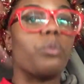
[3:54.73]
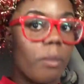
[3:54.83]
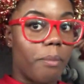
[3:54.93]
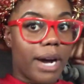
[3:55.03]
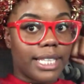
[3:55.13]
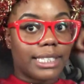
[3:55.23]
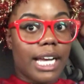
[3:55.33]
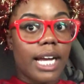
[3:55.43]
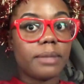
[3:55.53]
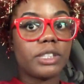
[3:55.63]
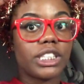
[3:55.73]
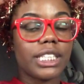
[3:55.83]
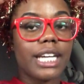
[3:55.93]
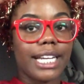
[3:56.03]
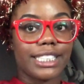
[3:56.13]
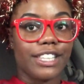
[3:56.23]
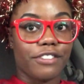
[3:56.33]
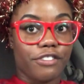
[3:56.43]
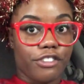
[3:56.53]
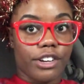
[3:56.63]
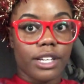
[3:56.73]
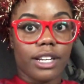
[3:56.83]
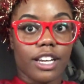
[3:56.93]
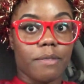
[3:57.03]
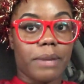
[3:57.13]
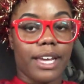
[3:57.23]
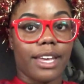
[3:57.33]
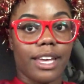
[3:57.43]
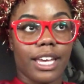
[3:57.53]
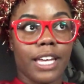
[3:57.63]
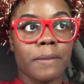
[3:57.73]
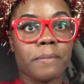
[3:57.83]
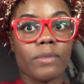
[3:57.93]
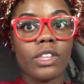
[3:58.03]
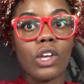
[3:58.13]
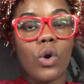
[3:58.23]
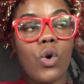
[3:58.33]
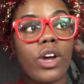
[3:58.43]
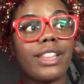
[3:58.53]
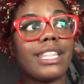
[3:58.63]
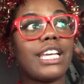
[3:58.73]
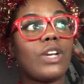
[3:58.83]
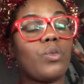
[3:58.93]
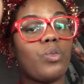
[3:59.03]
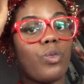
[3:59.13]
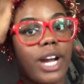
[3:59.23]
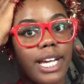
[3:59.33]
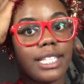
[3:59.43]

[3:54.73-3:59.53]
By the time she got to the front of my head on the right